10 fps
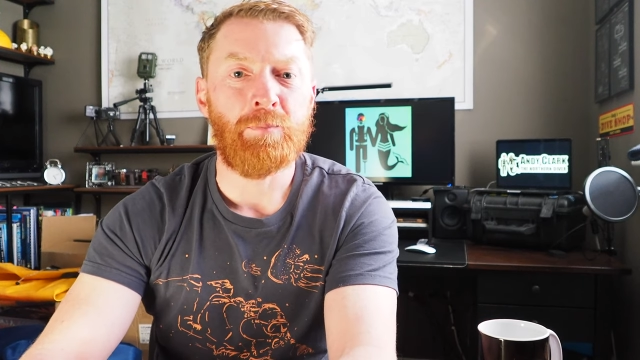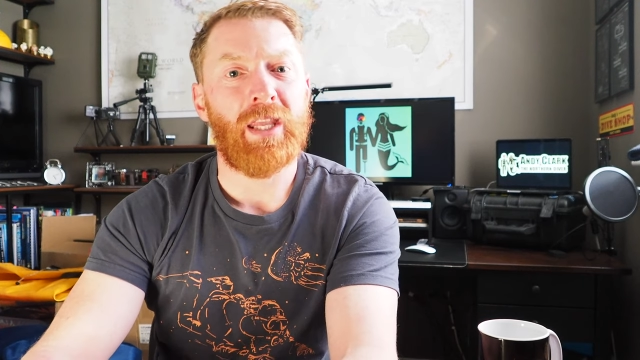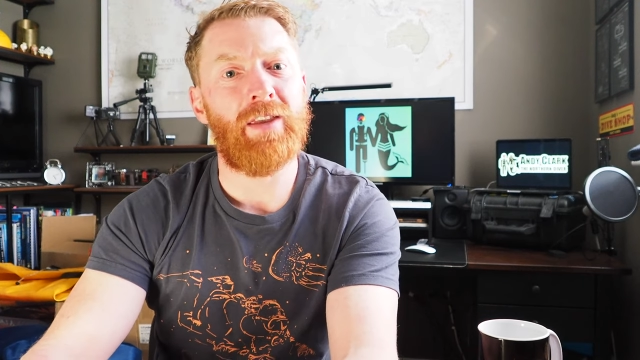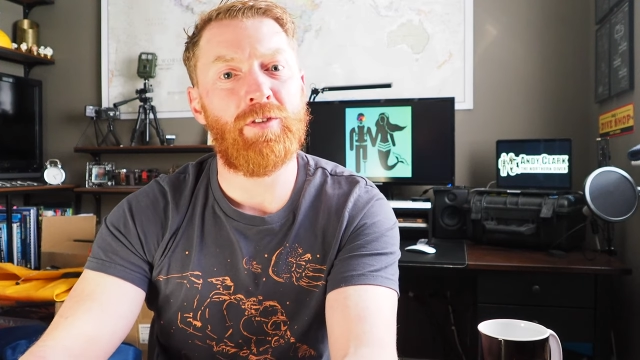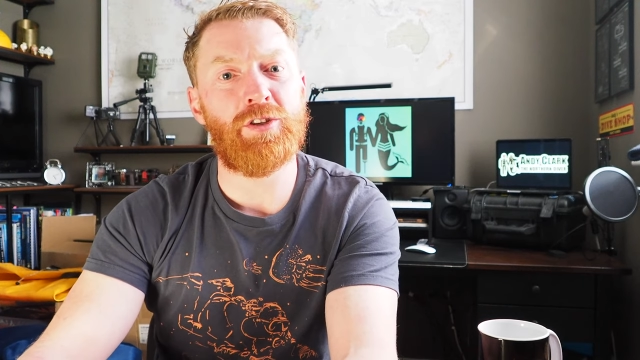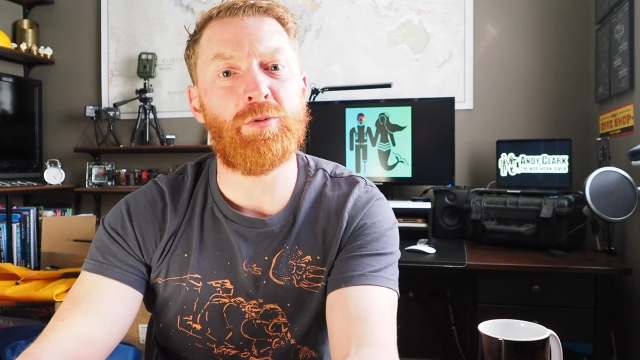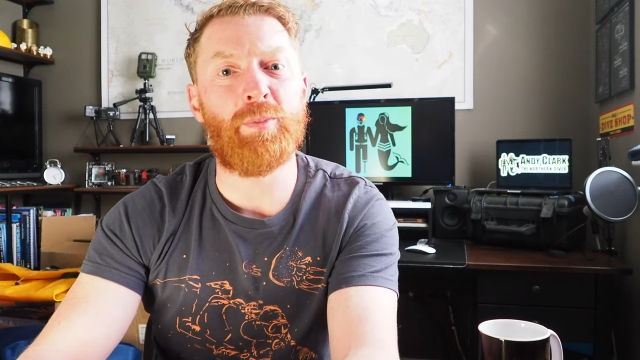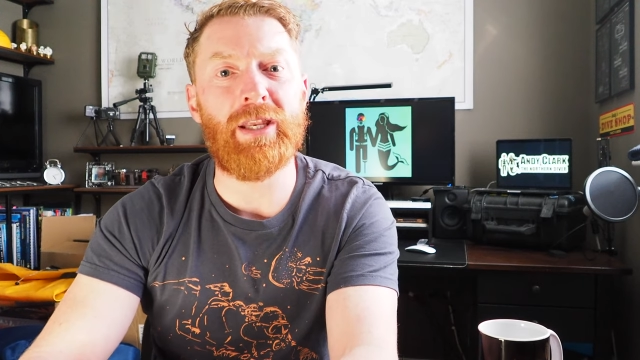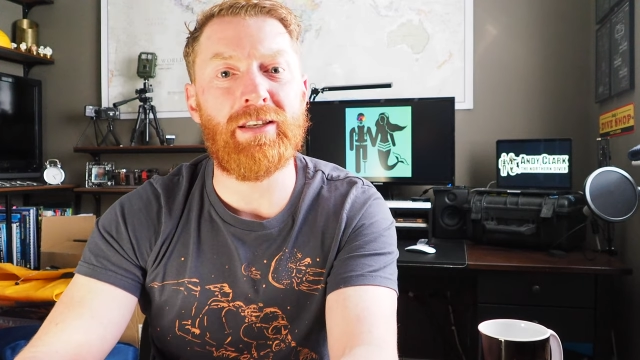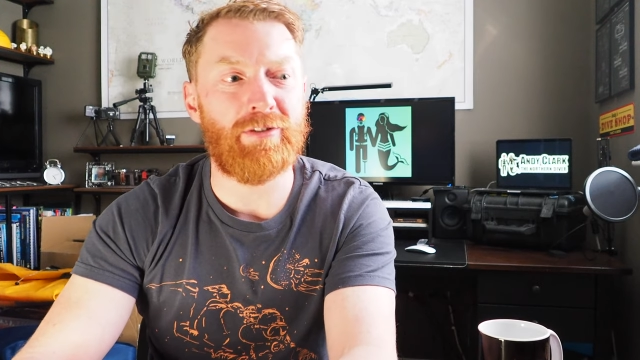If this has
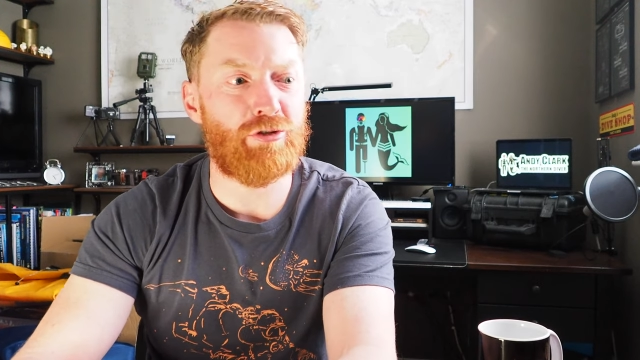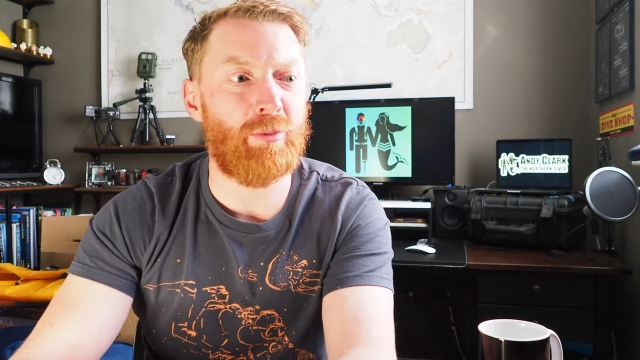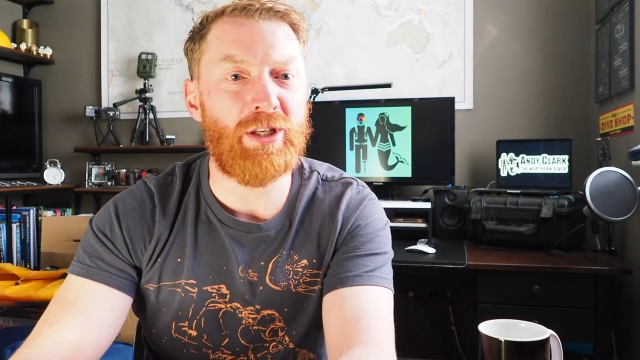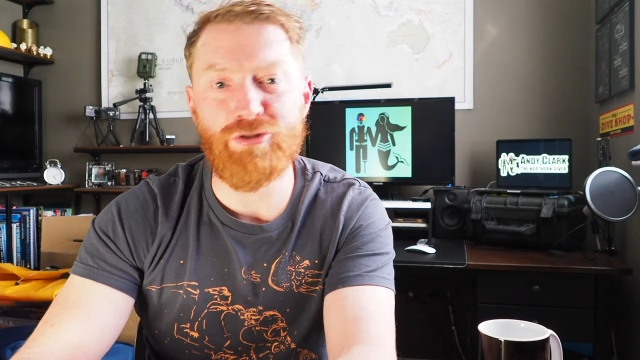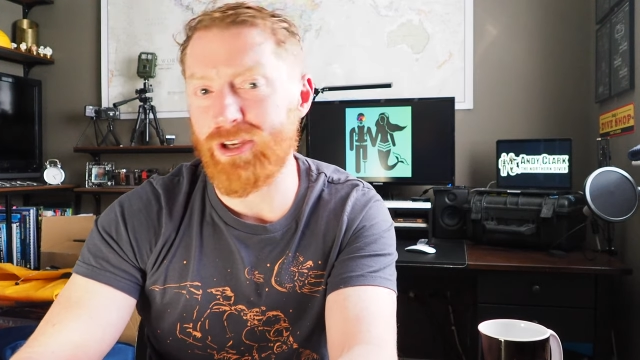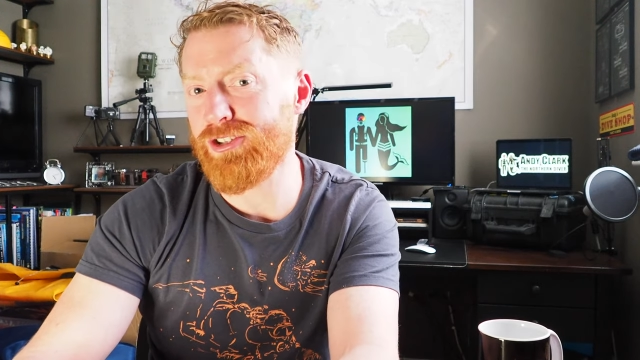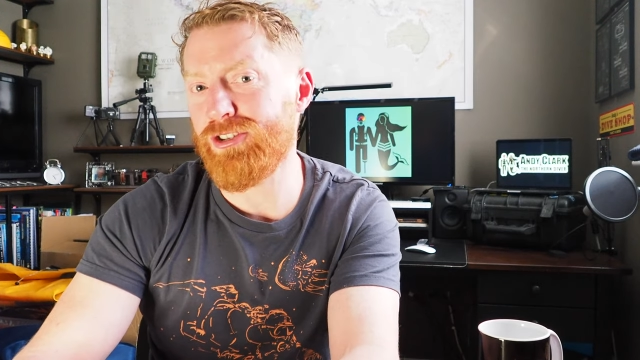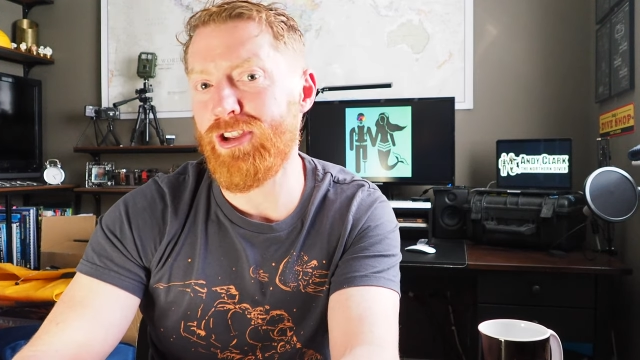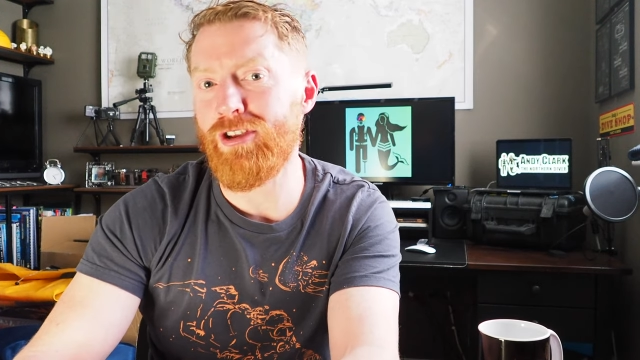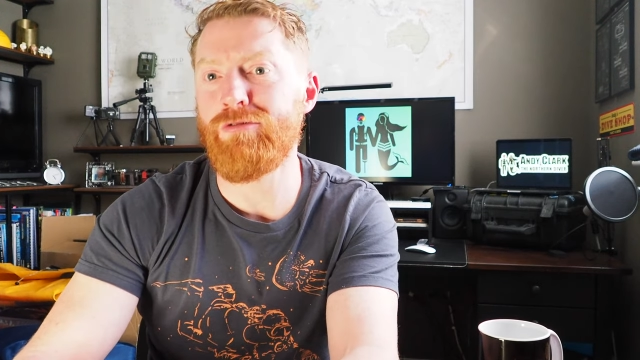been some interest to
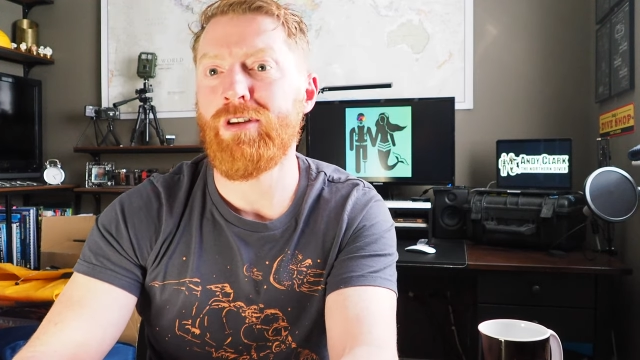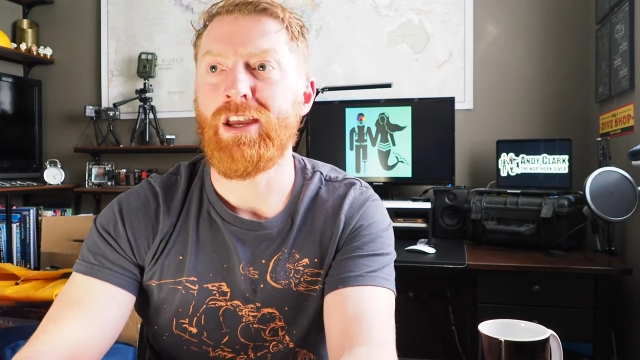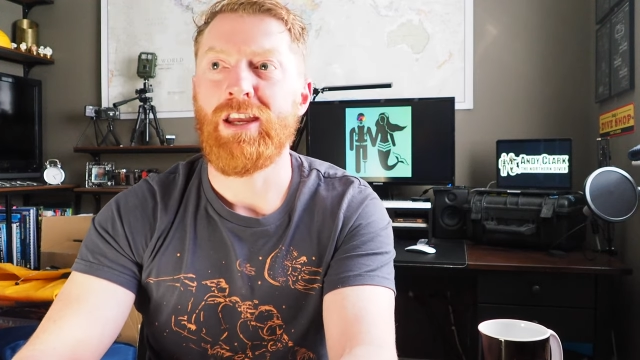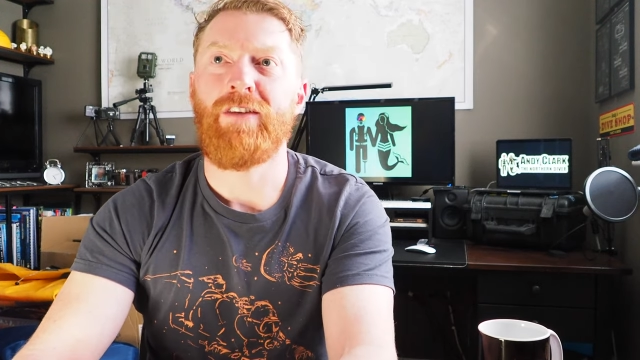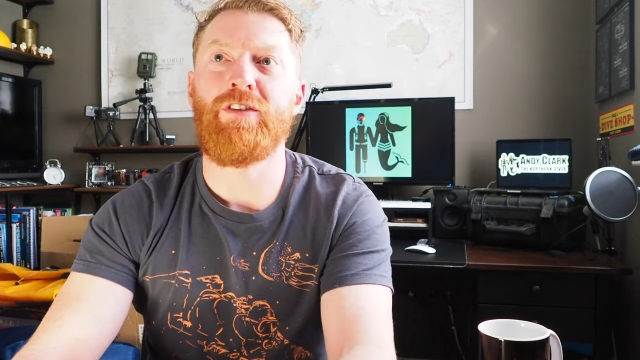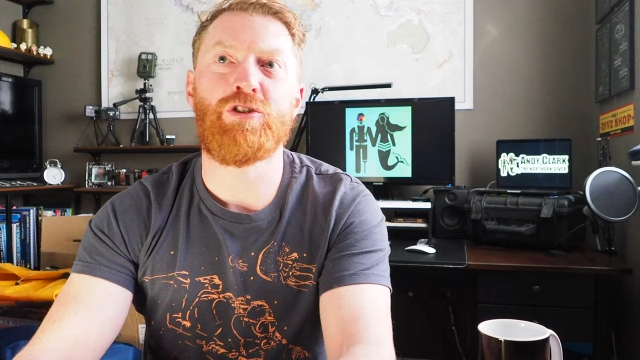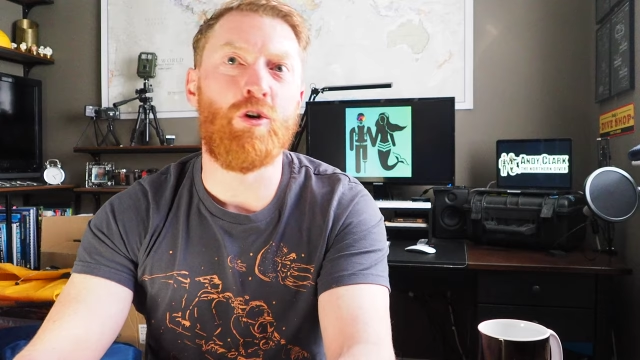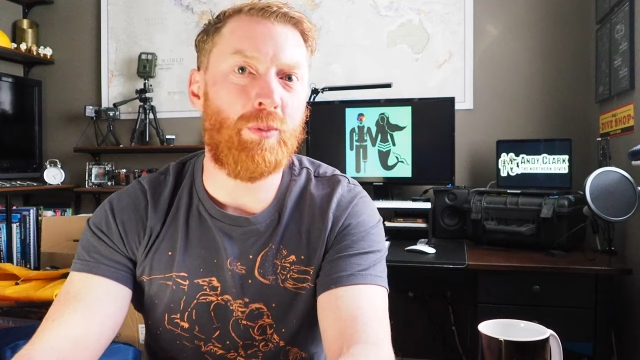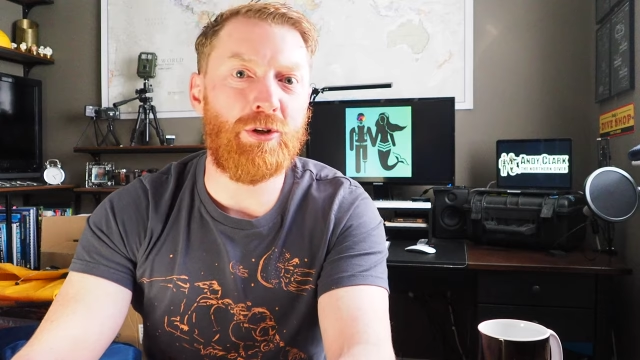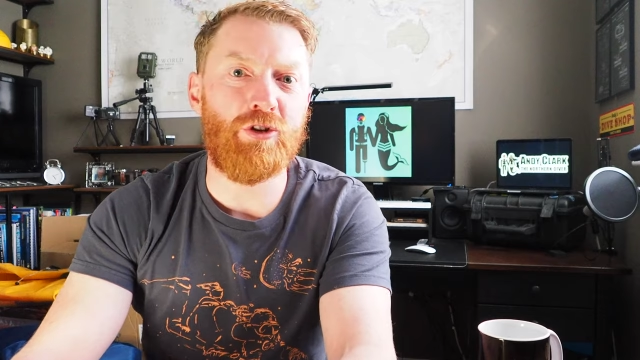you, if it's
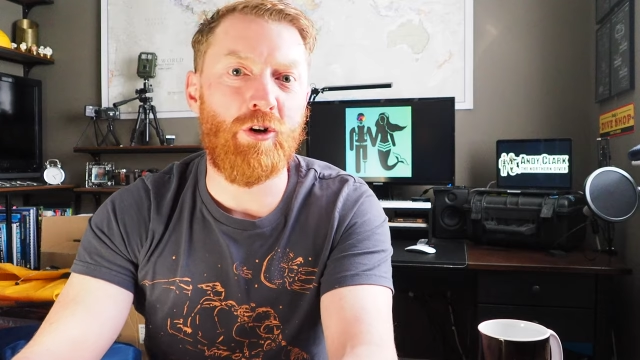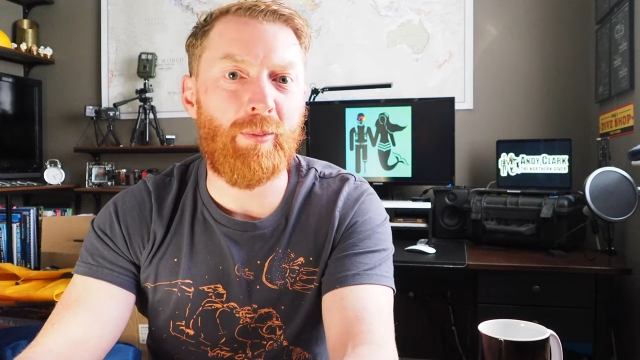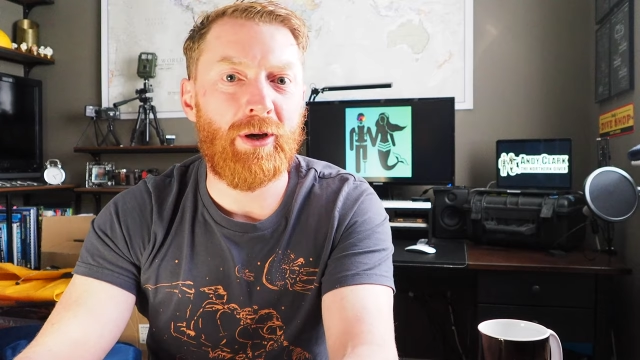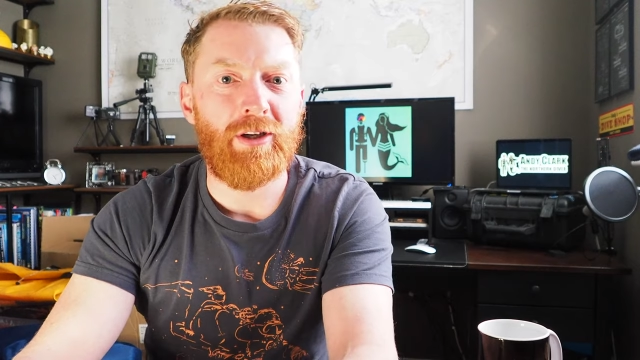opened up